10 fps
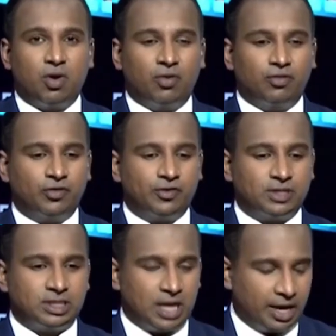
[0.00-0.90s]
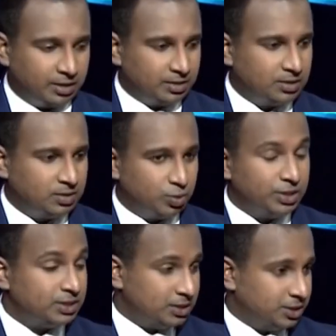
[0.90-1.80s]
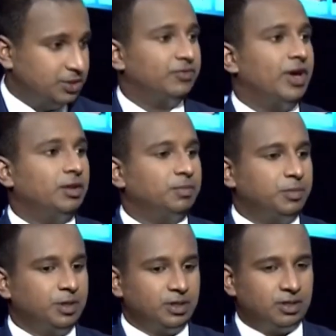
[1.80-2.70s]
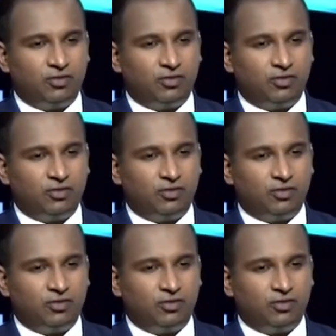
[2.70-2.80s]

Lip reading: of science, research and development,